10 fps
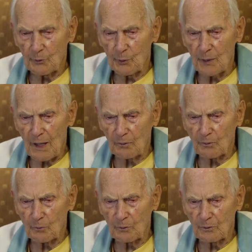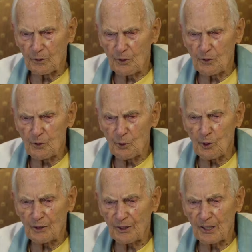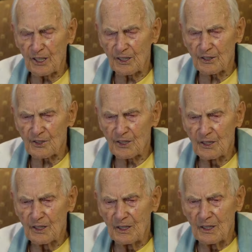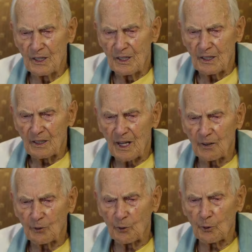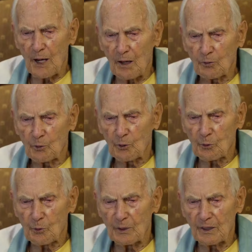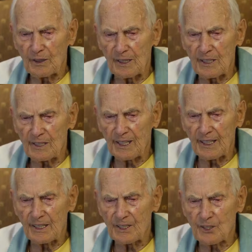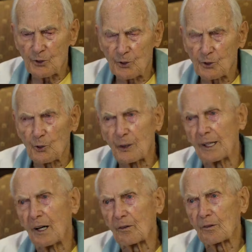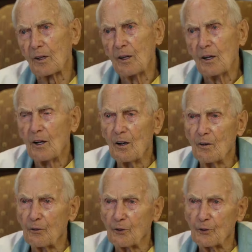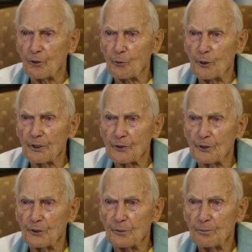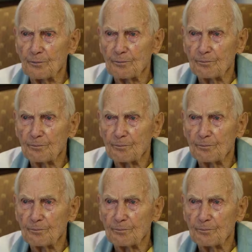rode out with 2 other kids, and I rode out with one of these ladies who was going out for the winter.